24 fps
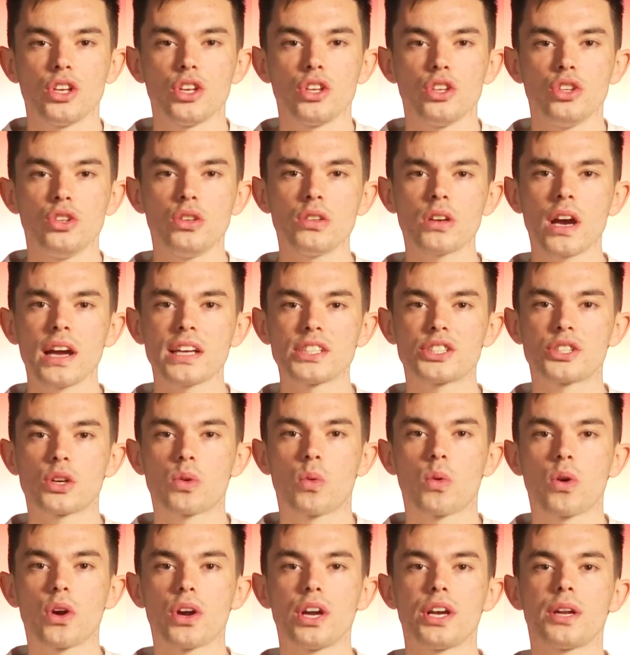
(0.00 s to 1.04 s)
"You guys are
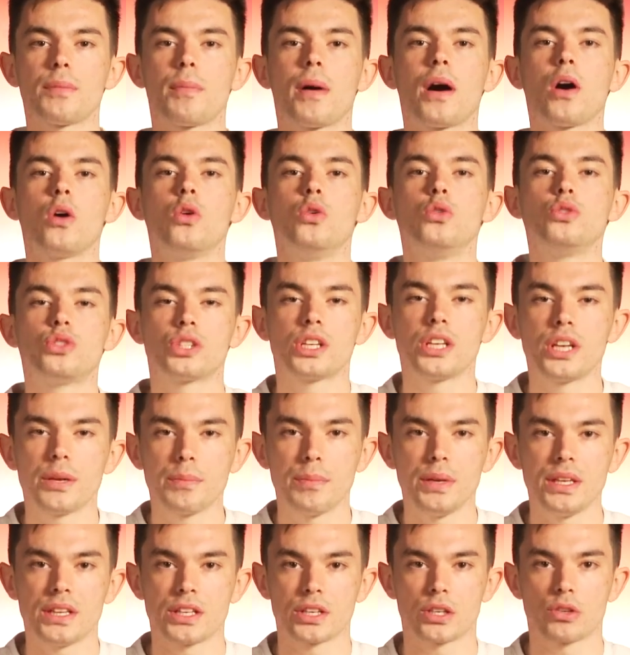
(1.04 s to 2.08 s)
worried about who's going to
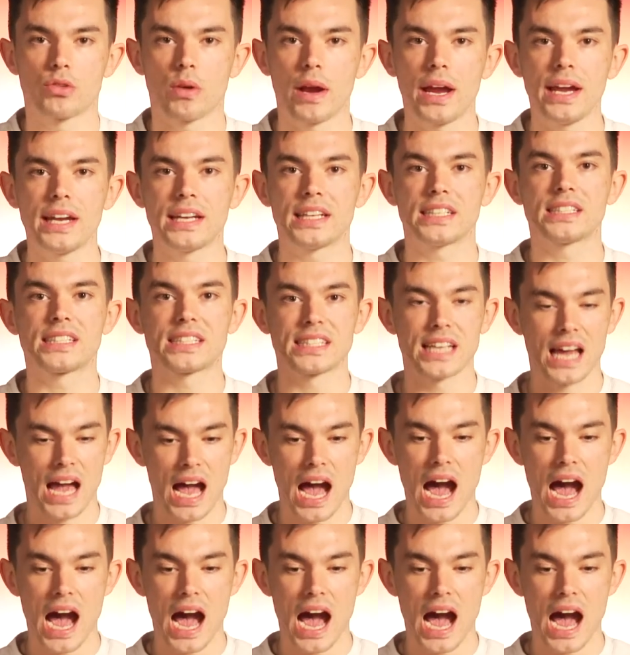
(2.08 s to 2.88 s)
be the greatest.